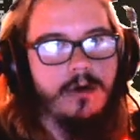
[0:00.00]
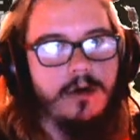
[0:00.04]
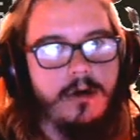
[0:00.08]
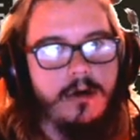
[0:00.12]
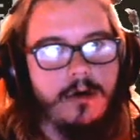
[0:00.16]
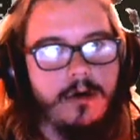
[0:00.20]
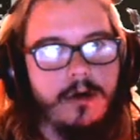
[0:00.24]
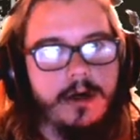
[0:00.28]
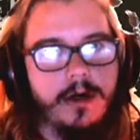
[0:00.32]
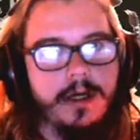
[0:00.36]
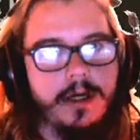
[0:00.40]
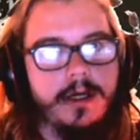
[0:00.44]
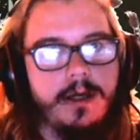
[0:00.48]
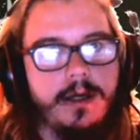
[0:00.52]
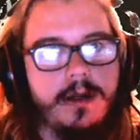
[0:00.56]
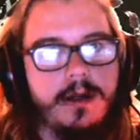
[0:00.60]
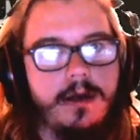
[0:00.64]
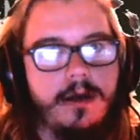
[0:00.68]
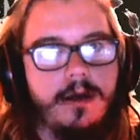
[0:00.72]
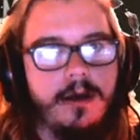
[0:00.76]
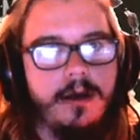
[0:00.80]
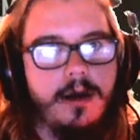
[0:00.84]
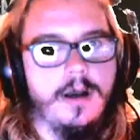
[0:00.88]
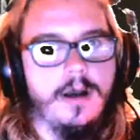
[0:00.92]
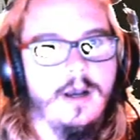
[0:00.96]
Hold
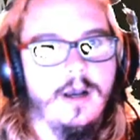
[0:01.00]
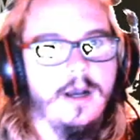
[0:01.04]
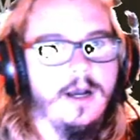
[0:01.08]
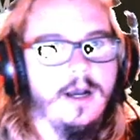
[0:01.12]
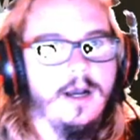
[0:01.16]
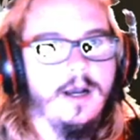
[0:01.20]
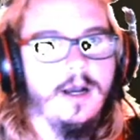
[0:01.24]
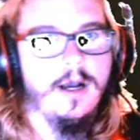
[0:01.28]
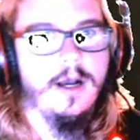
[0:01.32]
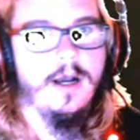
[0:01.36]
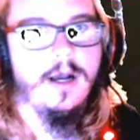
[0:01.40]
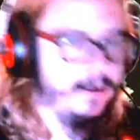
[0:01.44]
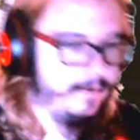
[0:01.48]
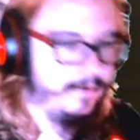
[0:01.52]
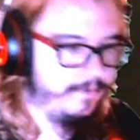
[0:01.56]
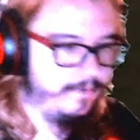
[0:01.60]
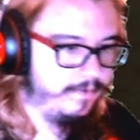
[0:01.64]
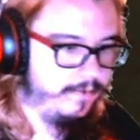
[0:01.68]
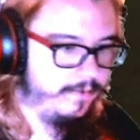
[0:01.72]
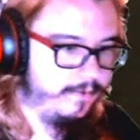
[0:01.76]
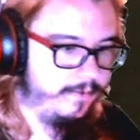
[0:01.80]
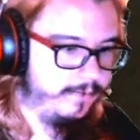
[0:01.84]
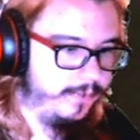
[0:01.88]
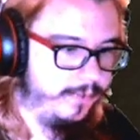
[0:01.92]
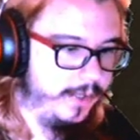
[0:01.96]
on.
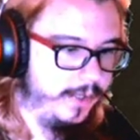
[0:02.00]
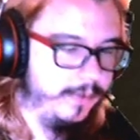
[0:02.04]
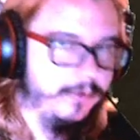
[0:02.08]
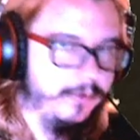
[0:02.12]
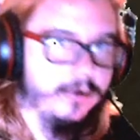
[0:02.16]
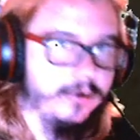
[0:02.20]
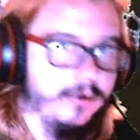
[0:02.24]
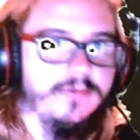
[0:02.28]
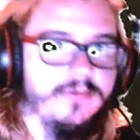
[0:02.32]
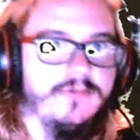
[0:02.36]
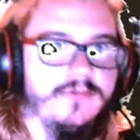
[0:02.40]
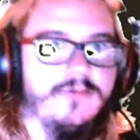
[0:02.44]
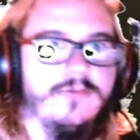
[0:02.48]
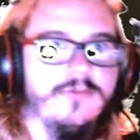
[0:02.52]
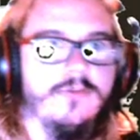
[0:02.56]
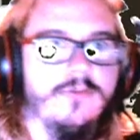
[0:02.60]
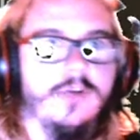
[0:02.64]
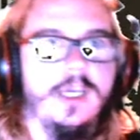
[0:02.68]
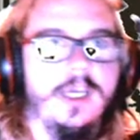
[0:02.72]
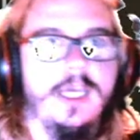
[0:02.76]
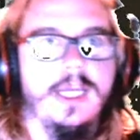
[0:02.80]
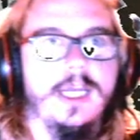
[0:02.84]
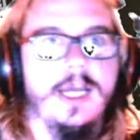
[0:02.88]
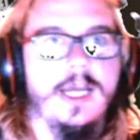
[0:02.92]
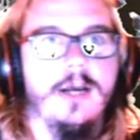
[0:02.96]
People are
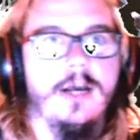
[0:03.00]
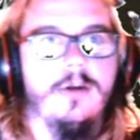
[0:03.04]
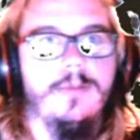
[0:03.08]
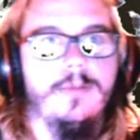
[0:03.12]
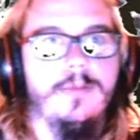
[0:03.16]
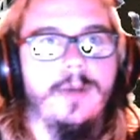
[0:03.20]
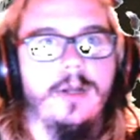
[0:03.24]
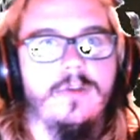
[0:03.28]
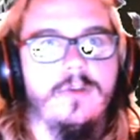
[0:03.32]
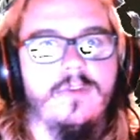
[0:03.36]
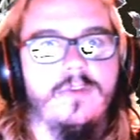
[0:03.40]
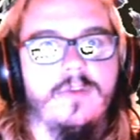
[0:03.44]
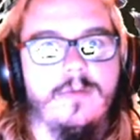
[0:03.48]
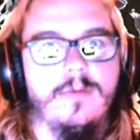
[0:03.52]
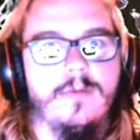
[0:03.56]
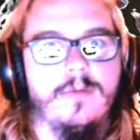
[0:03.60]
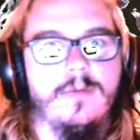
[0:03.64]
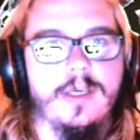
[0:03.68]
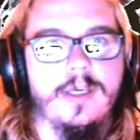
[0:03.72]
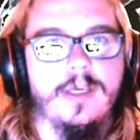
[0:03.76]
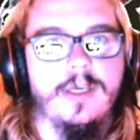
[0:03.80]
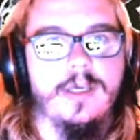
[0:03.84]
freaking out about something.